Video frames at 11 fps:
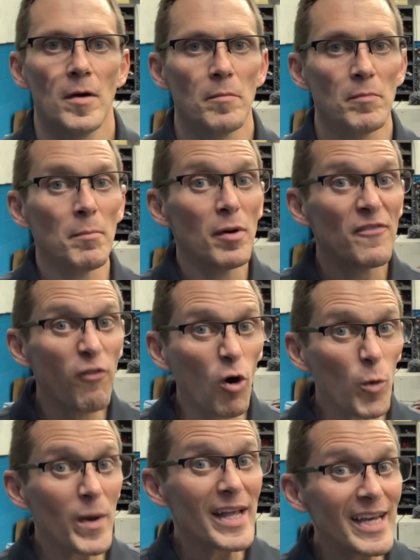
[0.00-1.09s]
But before
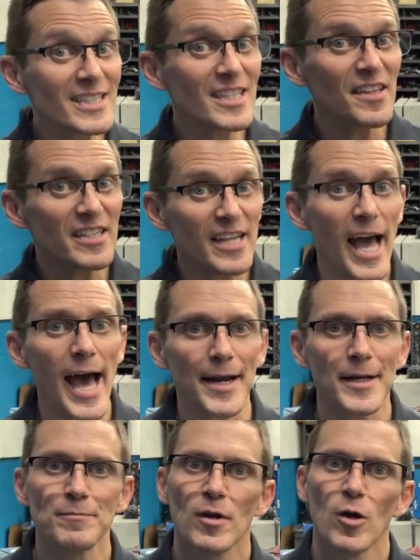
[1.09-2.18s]
we get to the
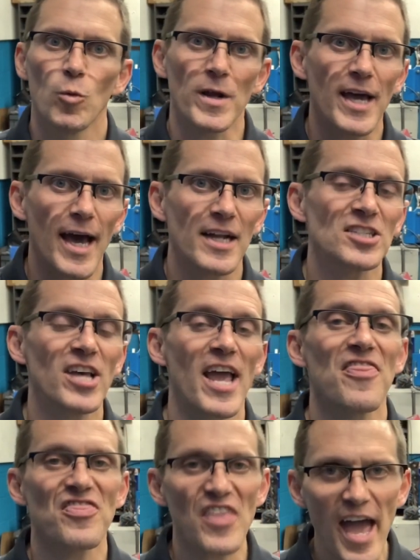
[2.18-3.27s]
data, we gotta
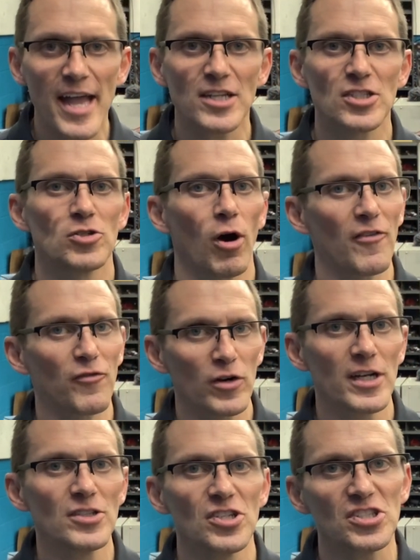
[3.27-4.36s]
say thanks to our
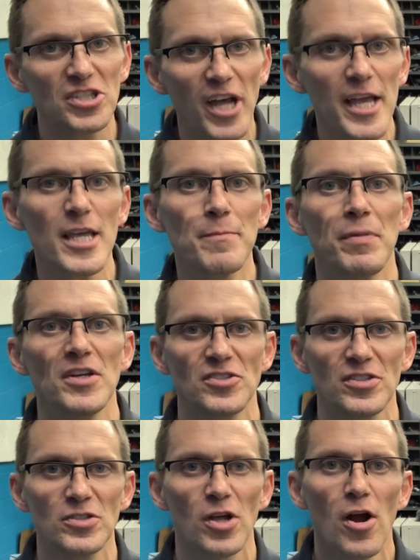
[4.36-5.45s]
friends at J E
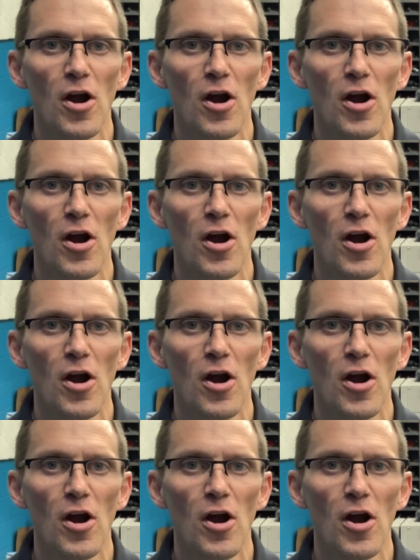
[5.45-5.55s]
Pistons